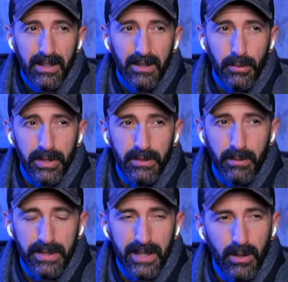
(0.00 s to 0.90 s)
We
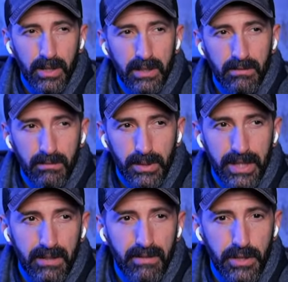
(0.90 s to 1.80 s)
deal with it with
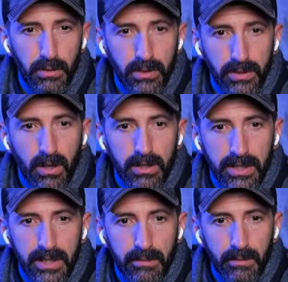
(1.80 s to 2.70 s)
individuals,
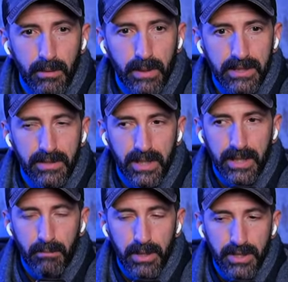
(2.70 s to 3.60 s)
causing them to repent of sin
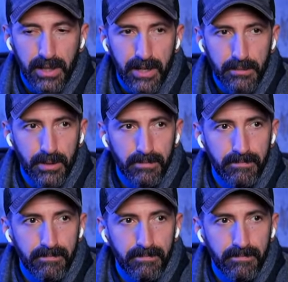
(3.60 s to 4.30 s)
and preach the gospel.